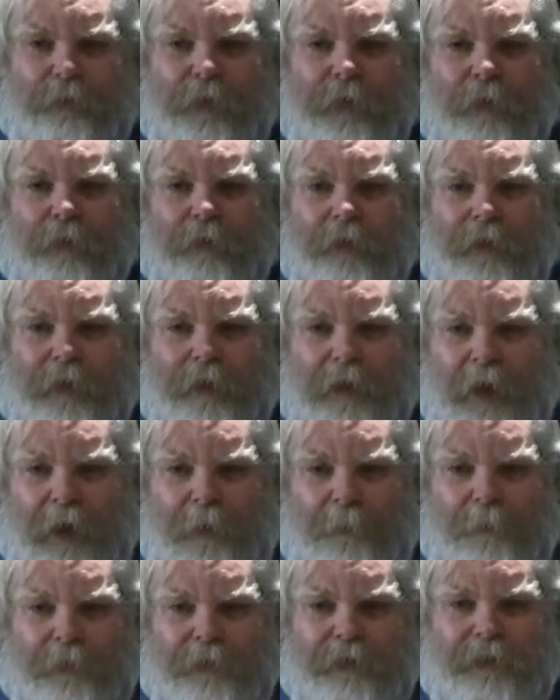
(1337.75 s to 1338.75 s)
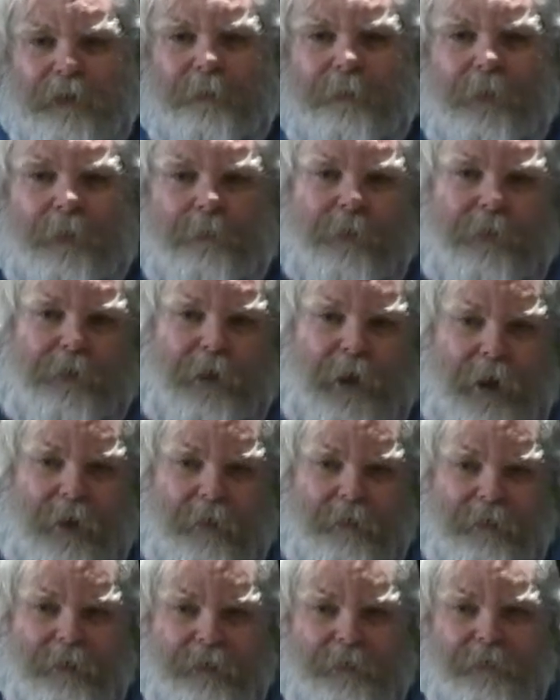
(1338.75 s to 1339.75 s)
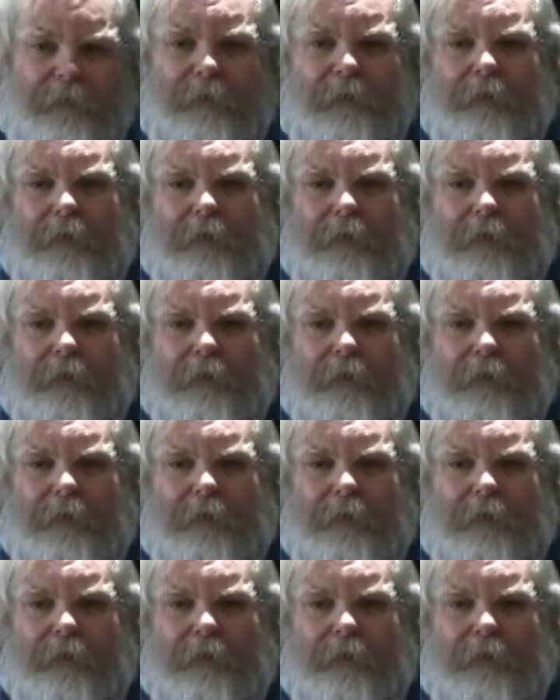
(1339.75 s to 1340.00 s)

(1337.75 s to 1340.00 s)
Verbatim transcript: We go to the campus, ship them a thousand,